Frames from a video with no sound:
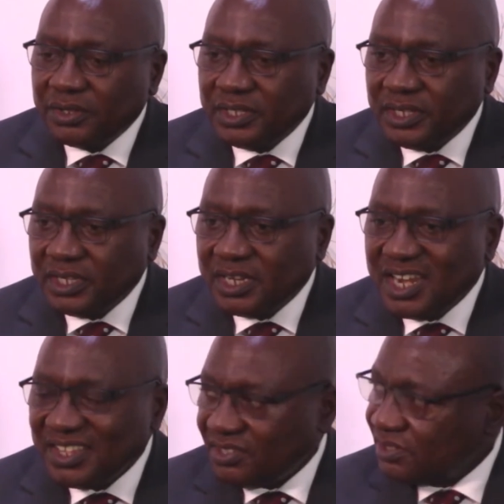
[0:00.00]
the
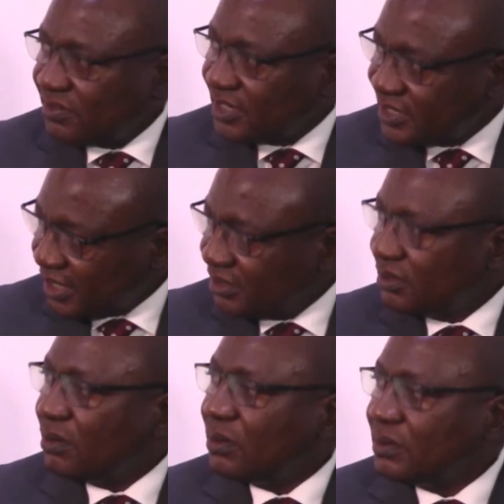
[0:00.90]
necessary
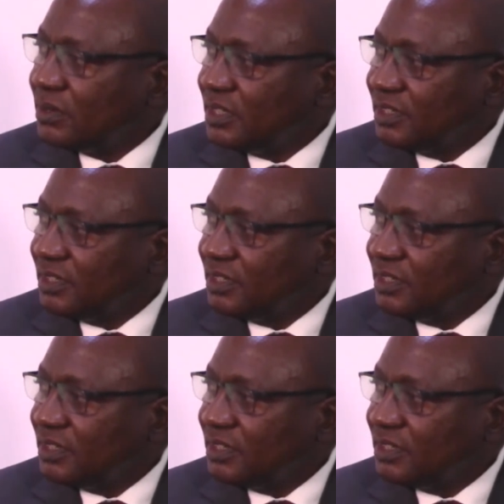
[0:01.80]
technical